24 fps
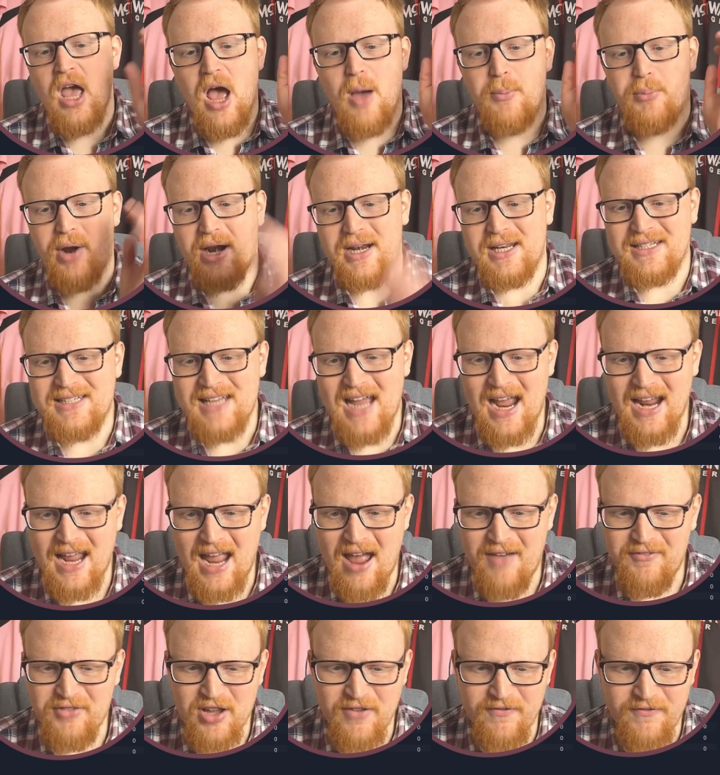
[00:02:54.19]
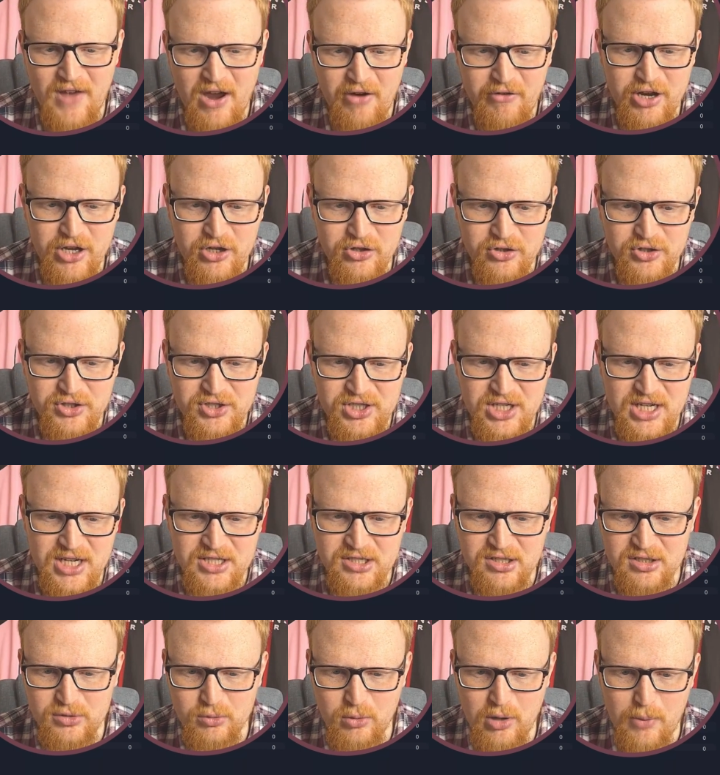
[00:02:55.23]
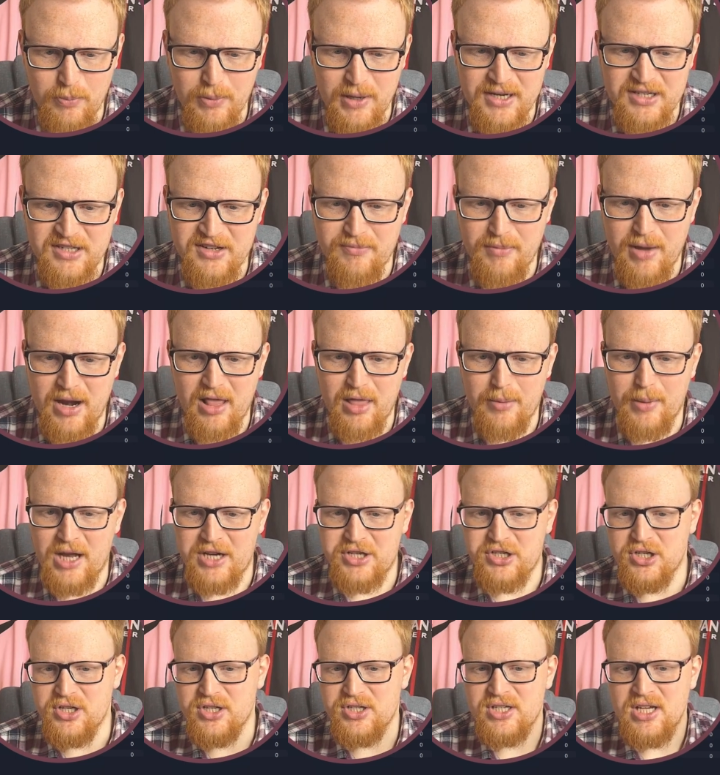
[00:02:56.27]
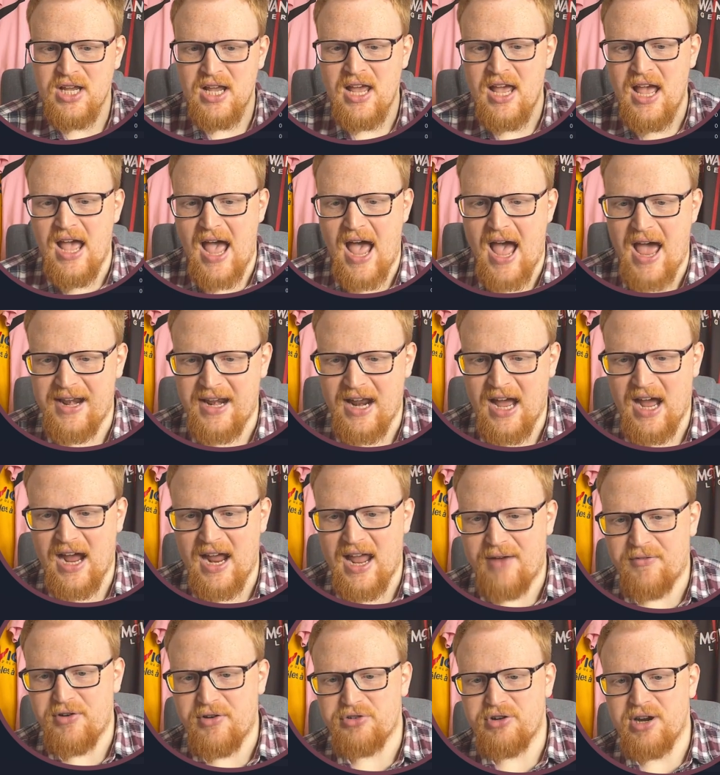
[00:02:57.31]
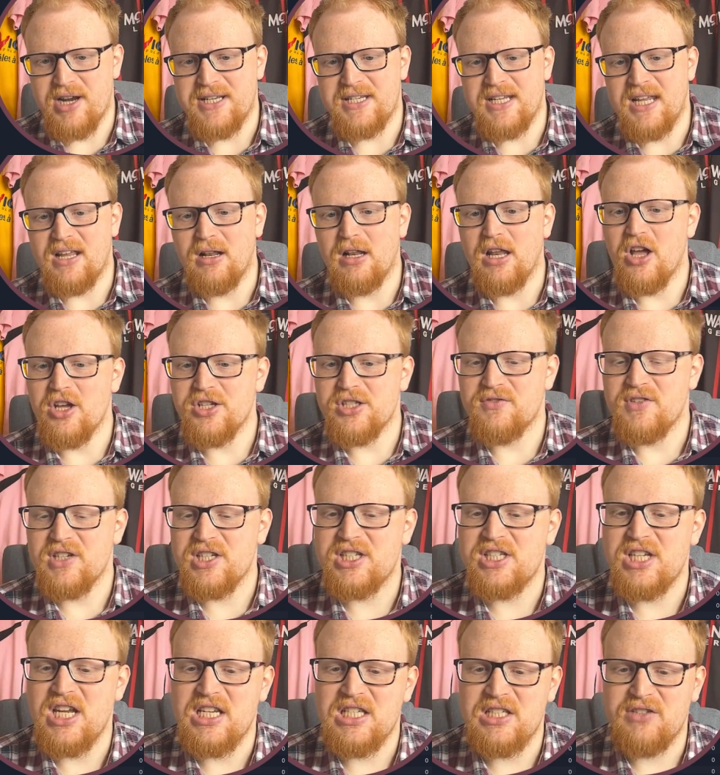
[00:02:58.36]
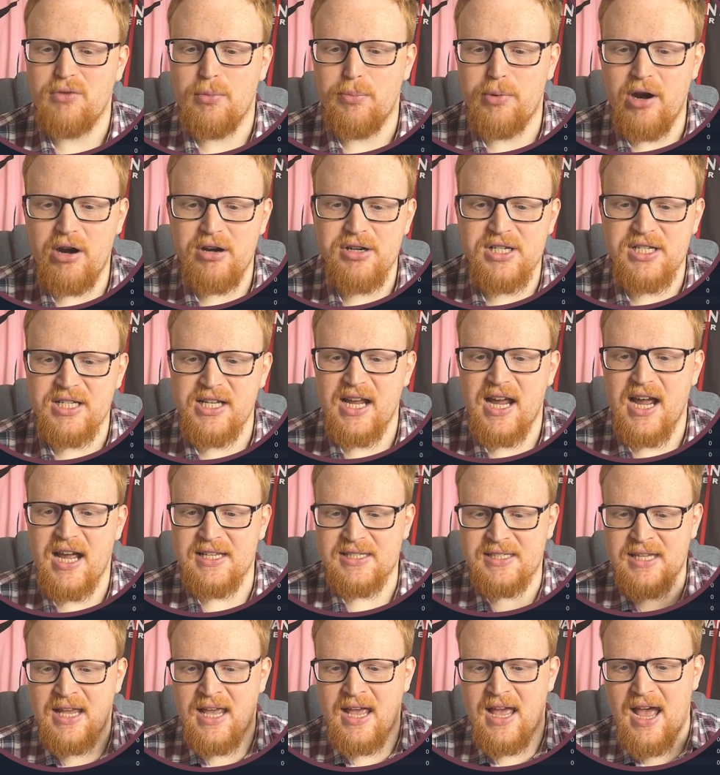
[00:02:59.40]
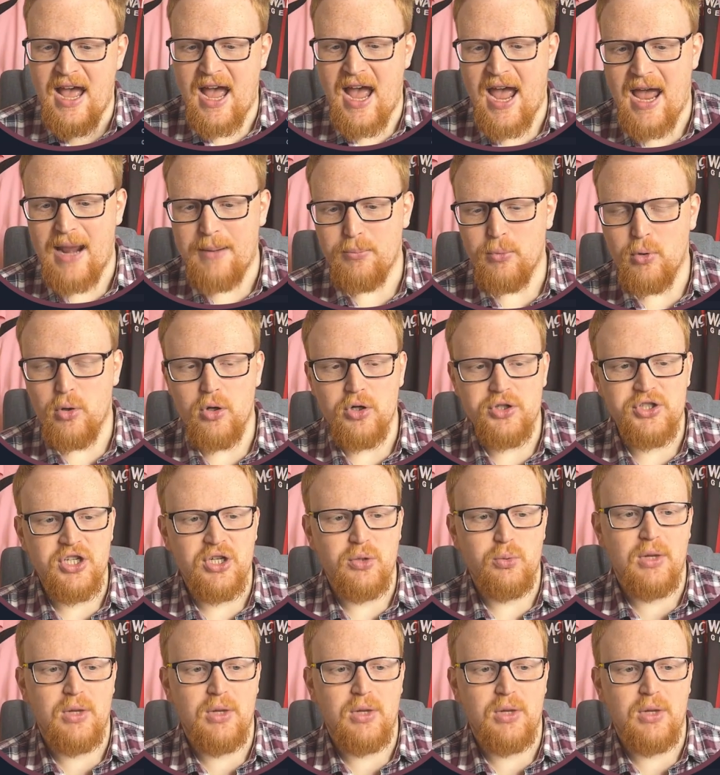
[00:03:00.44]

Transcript: Bradley Dack having a very good season as well. Plenty of man of the matches and a high average rating. Lots of assists for Brereton Diaz and Morton.